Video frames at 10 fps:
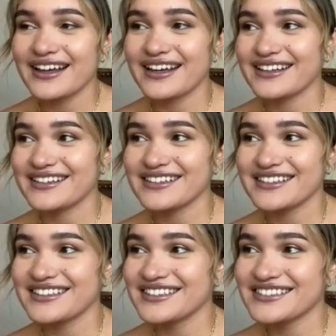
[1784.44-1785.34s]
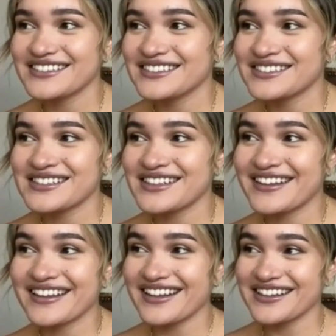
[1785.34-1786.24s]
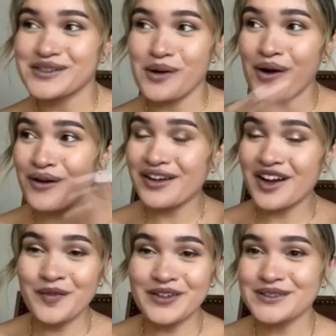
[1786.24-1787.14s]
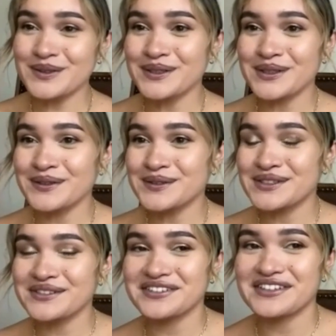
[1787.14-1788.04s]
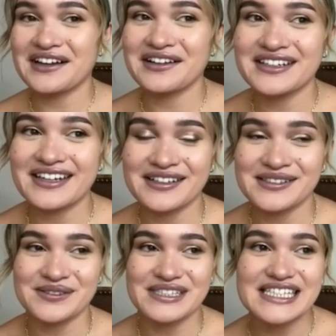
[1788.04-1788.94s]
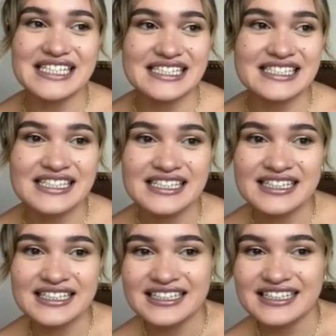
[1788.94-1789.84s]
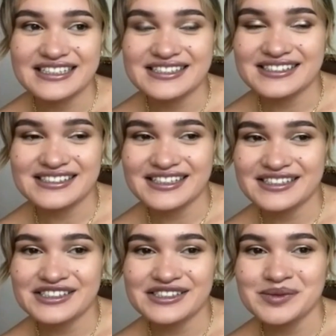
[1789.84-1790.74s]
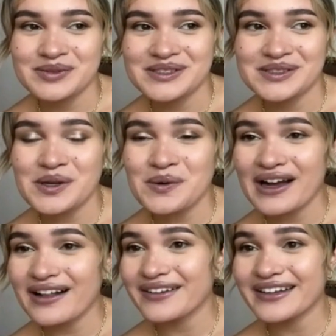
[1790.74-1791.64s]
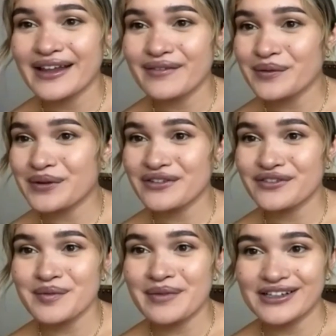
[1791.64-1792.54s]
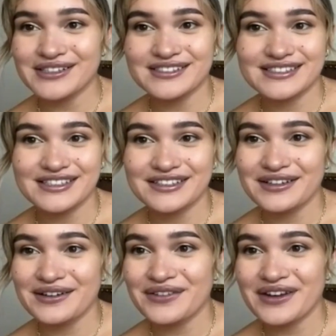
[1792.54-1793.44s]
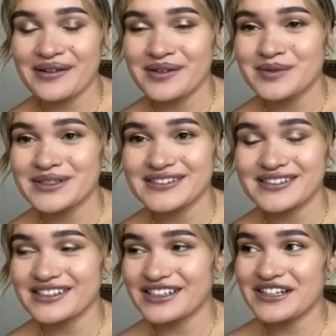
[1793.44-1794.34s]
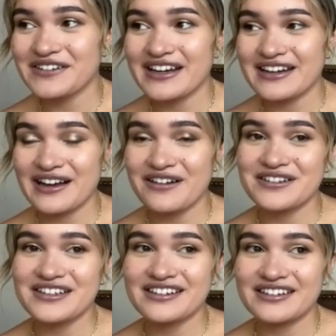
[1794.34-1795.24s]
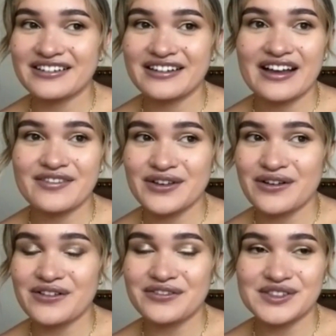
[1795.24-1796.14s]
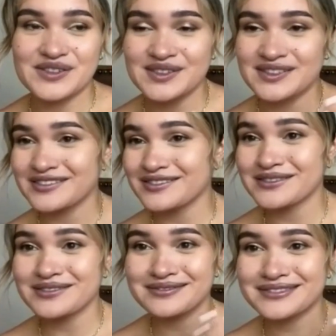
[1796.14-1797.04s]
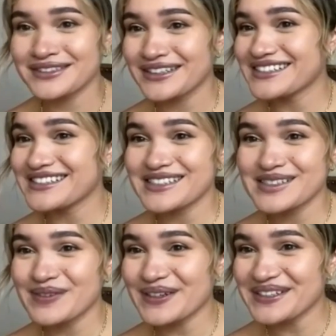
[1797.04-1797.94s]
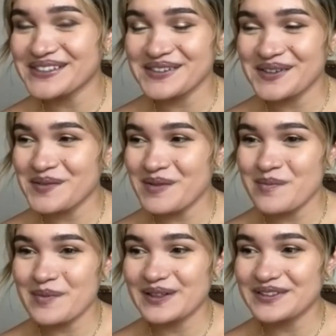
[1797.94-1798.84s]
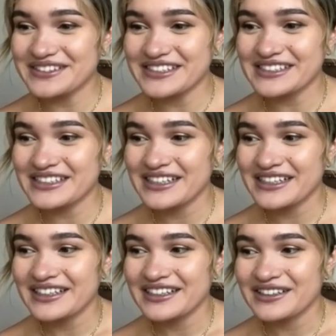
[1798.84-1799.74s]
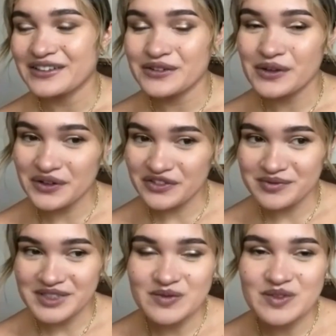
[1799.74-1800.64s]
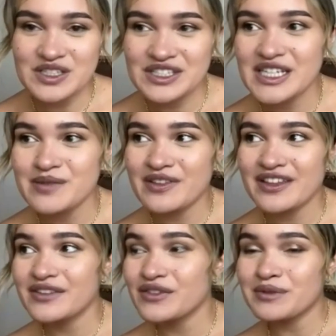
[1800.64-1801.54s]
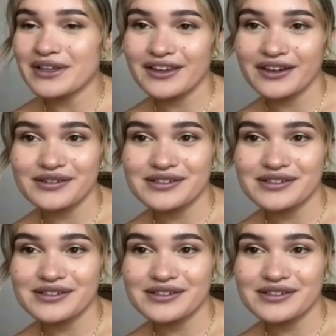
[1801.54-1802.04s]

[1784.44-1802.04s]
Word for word: And it to think that it's all coming to a close with the finale next week and it's it's just been so wild. I never would have imagined a year ago that I would be sitting here right now and having all of this crazy experience under my belt and you know, going from team to team and then even making a